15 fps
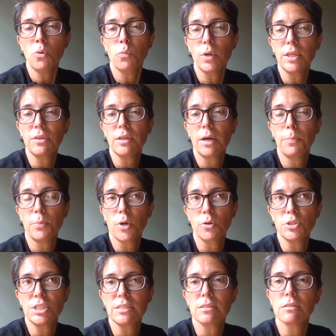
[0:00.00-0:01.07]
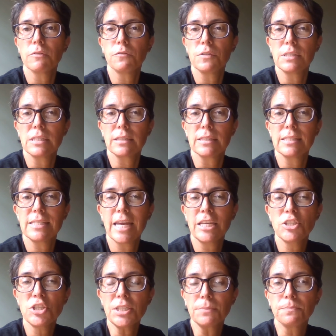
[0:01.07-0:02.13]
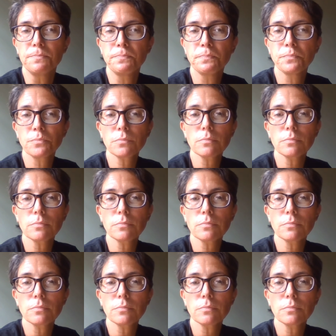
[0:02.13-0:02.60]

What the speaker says: with approaches to facilitation.